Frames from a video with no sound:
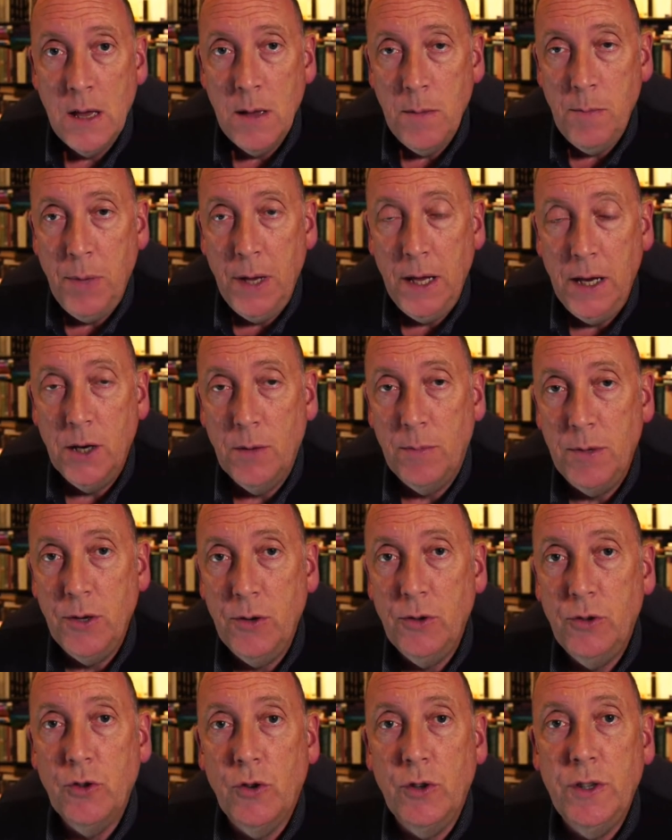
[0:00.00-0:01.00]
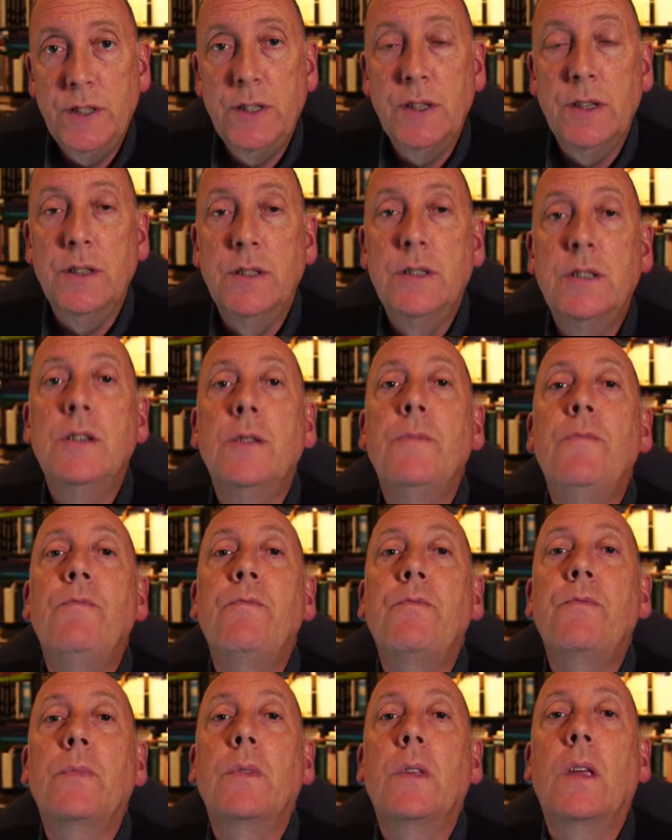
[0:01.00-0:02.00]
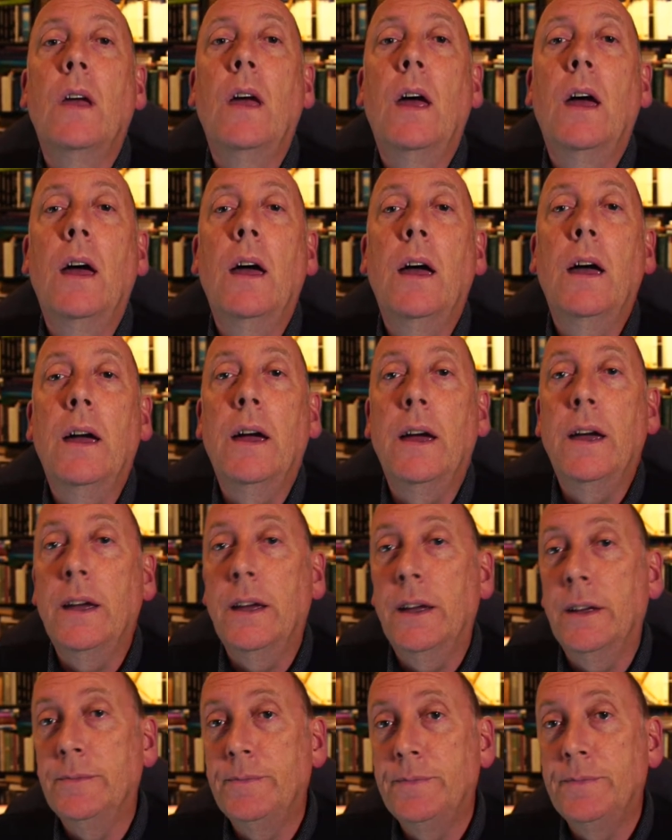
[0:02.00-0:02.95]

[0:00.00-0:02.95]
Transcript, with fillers: P.W. Joyce's uh,